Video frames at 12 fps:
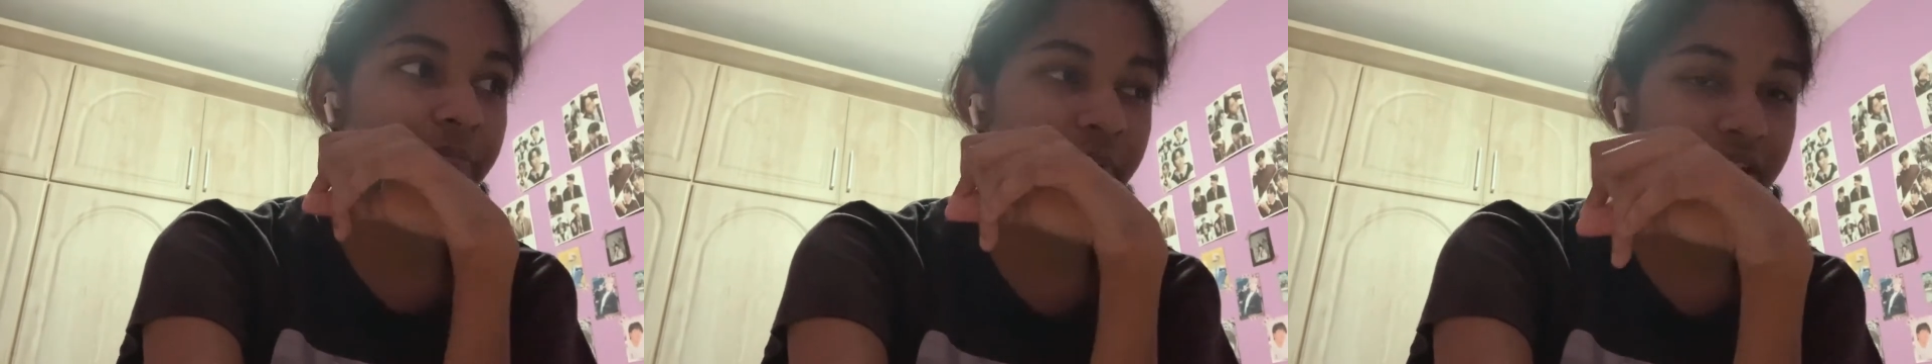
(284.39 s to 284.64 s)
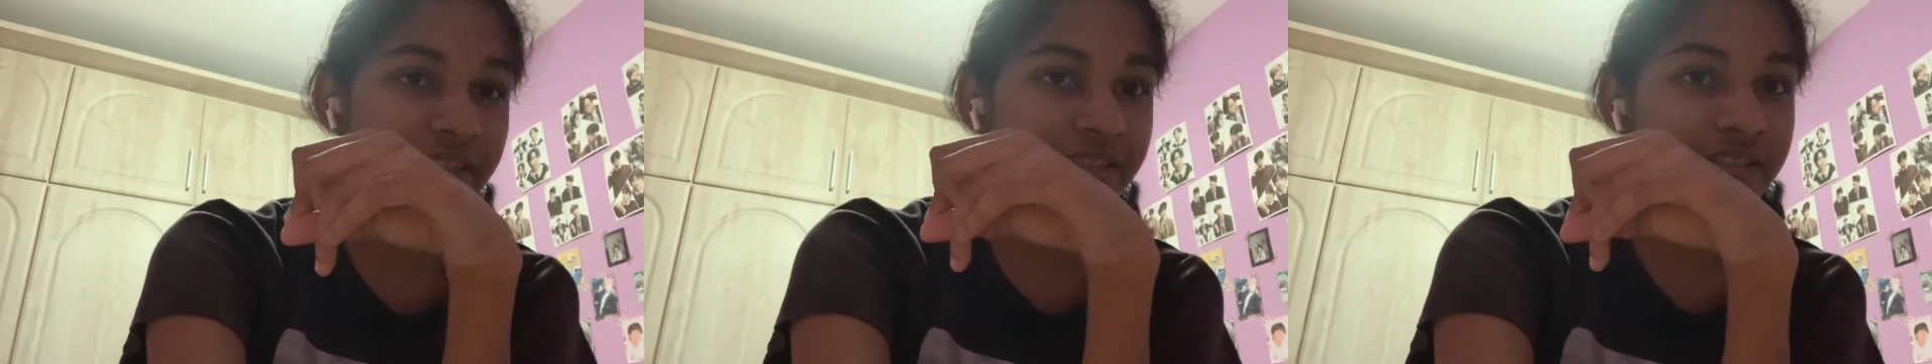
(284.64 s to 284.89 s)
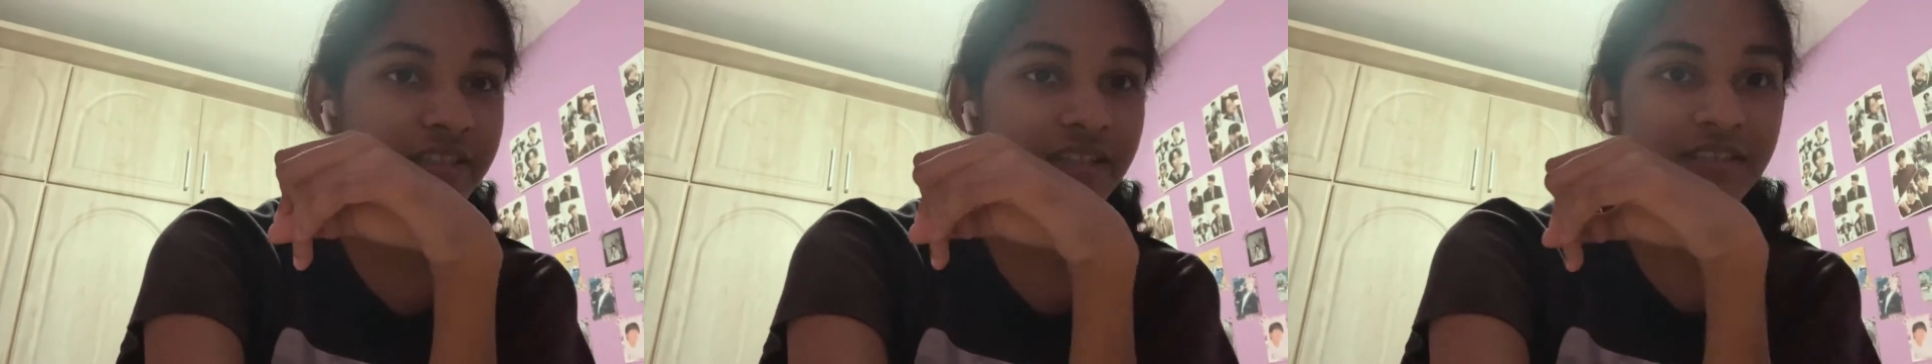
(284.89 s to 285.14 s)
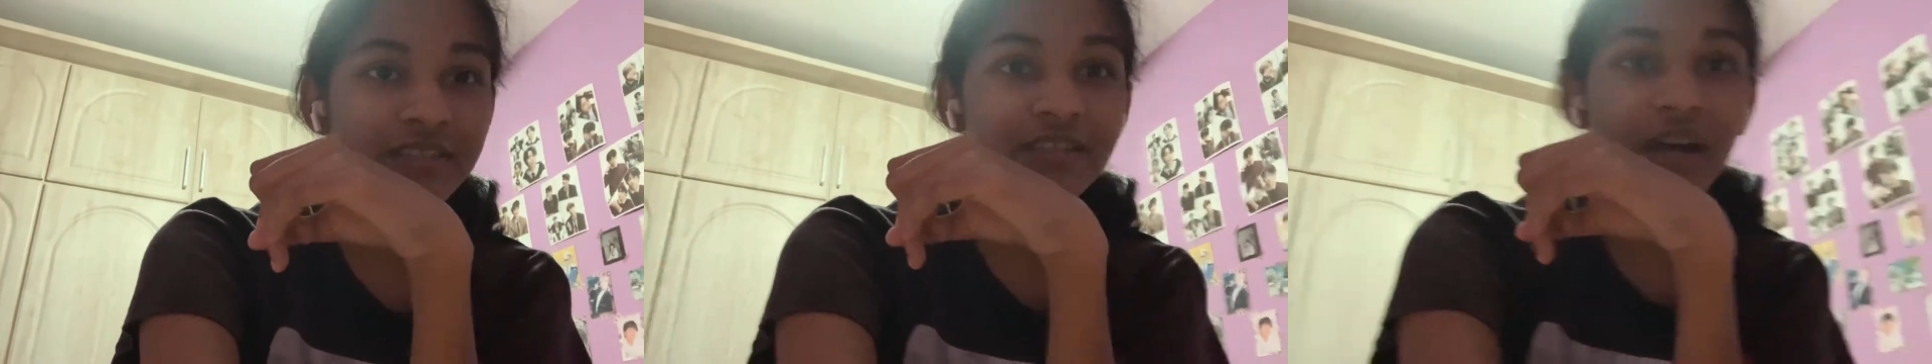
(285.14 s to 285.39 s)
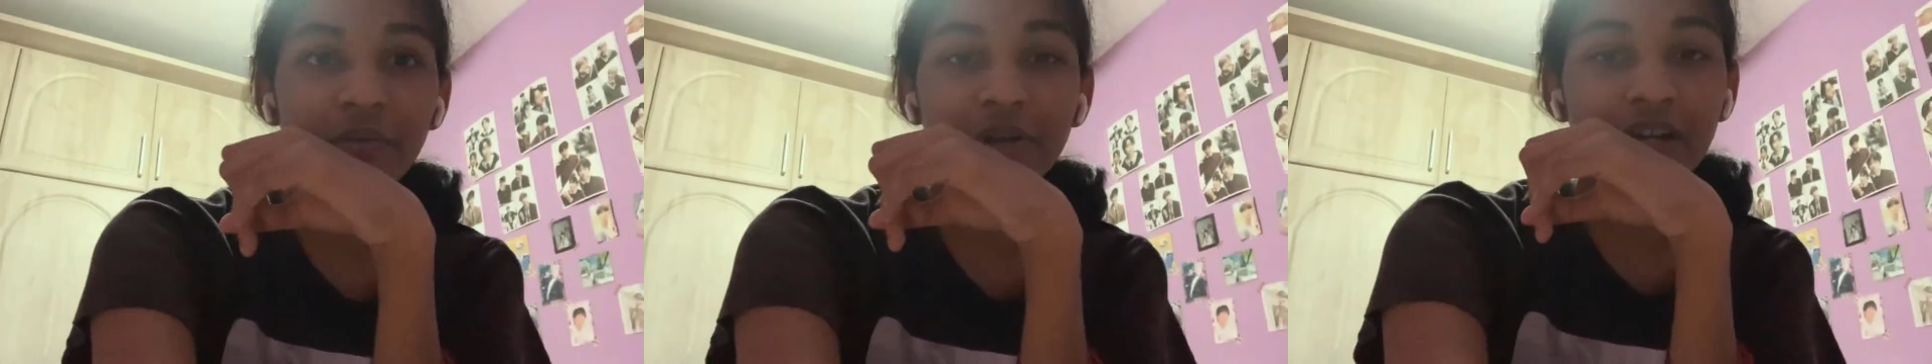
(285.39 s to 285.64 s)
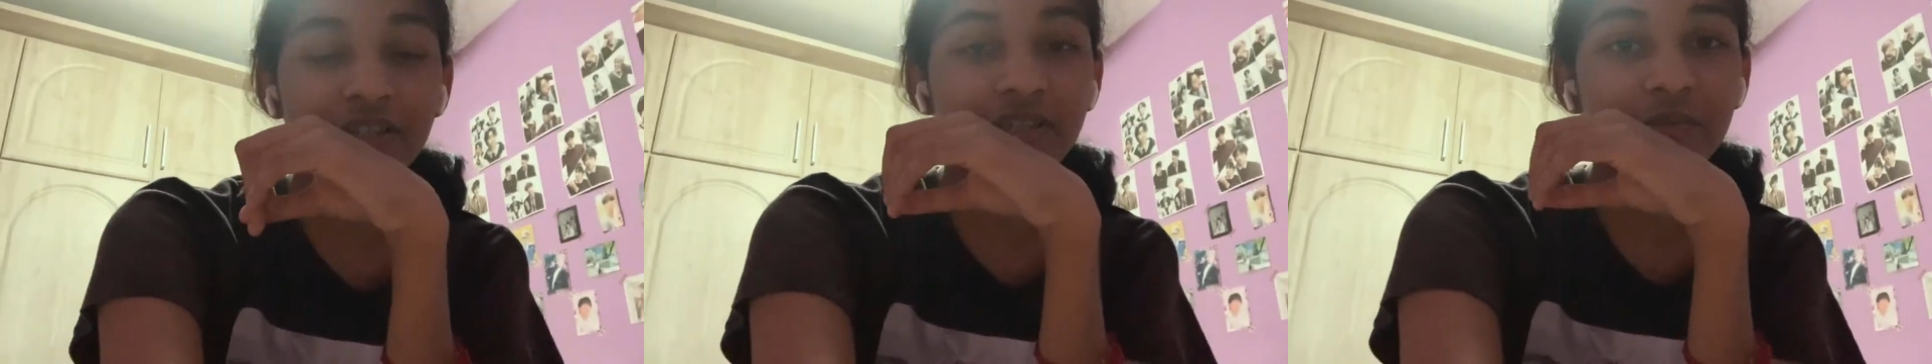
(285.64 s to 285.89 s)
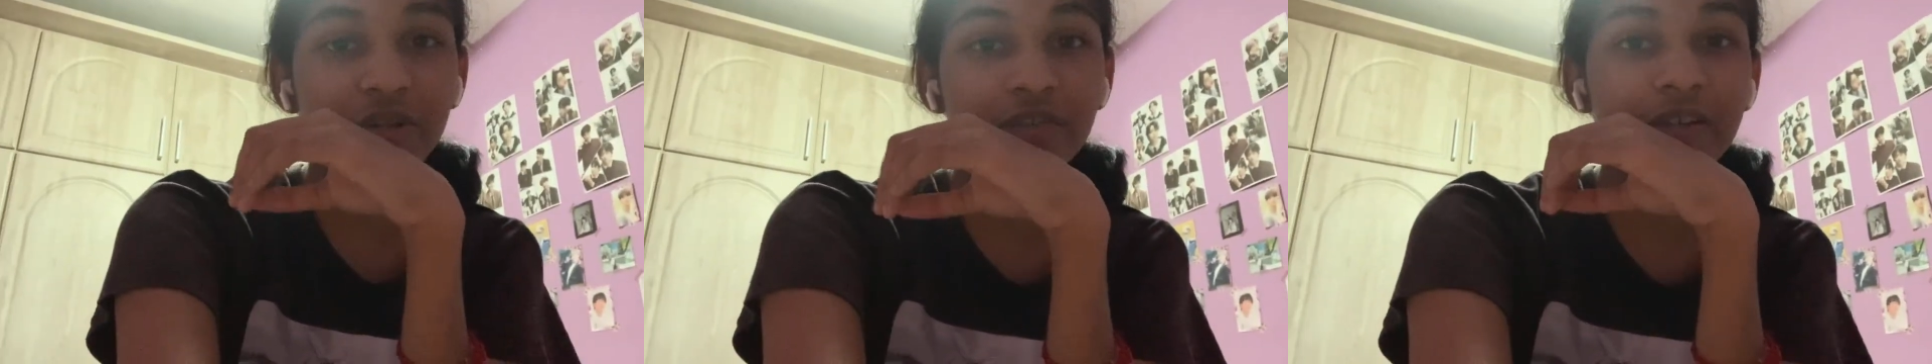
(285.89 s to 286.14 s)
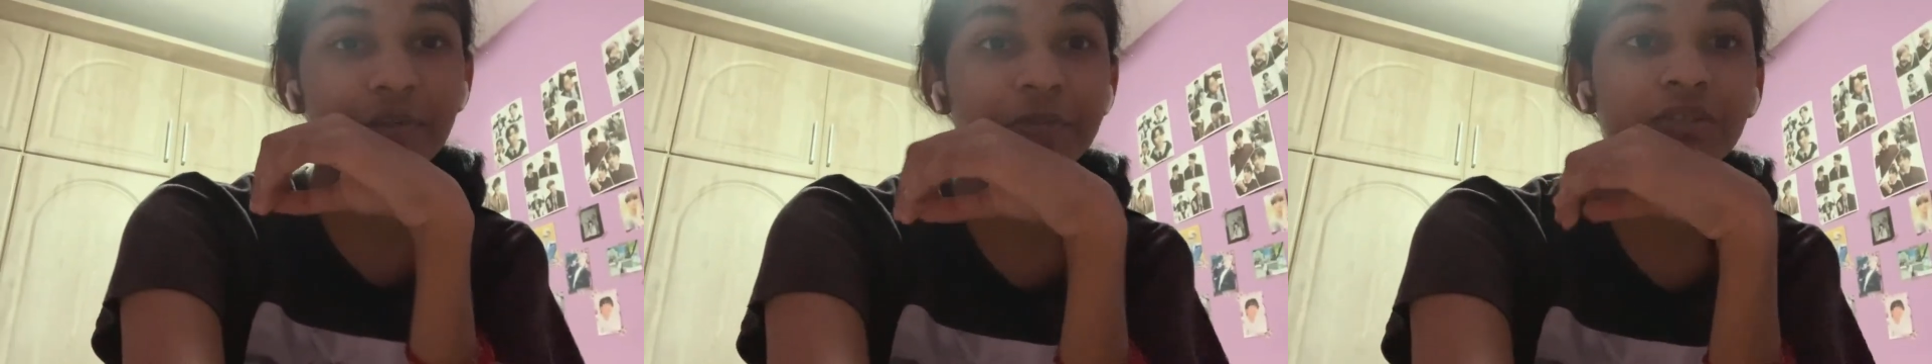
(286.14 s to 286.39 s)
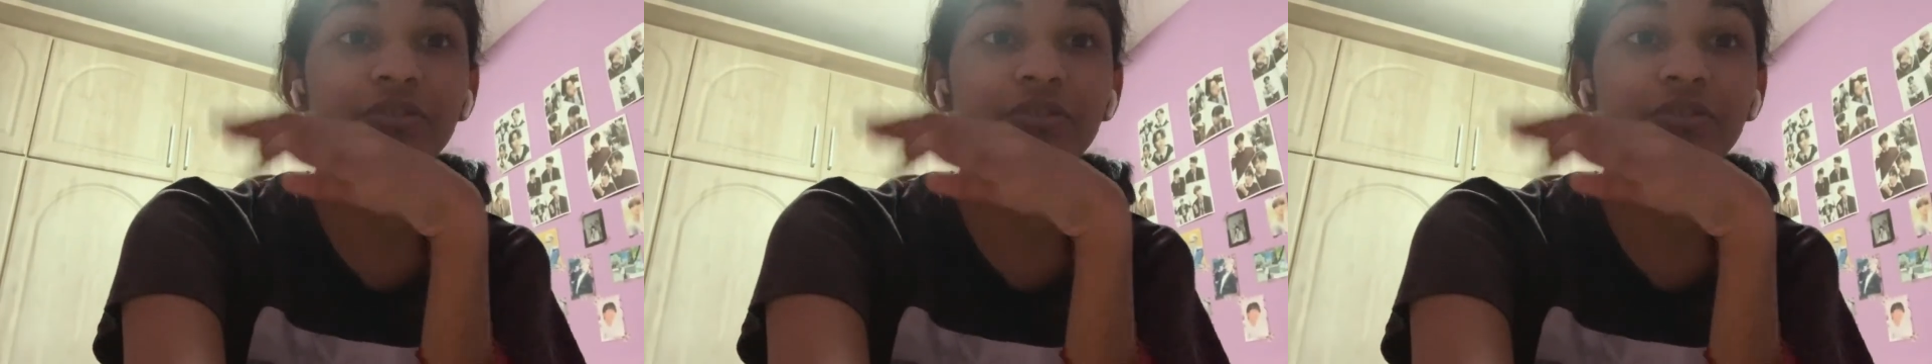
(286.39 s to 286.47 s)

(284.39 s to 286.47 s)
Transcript: based since that will actually motivate me